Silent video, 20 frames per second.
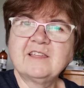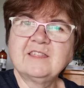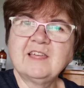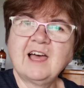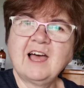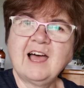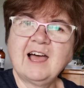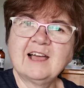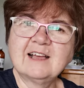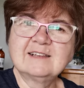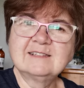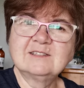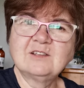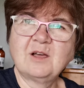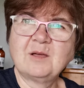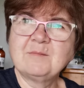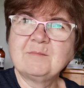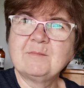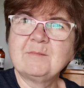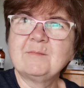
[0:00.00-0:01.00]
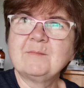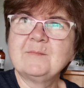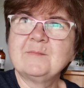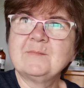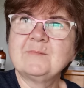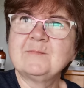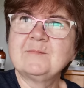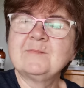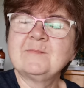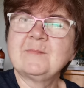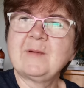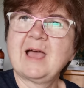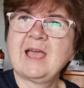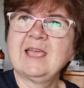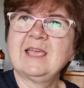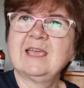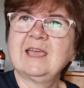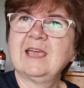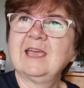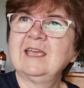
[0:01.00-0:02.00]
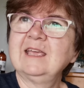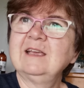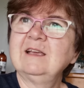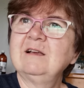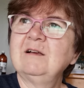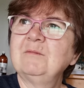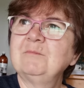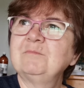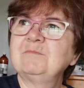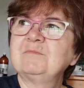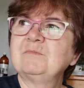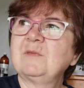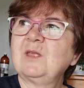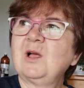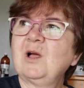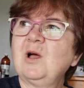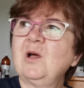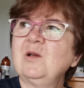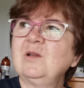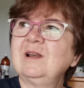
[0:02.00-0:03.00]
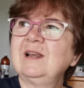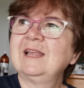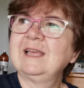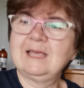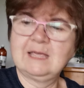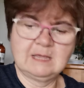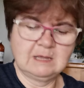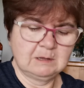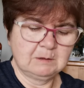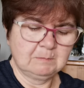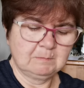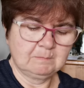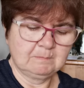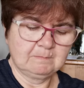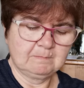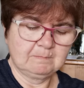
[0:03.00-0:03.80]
the hugs I'm making, only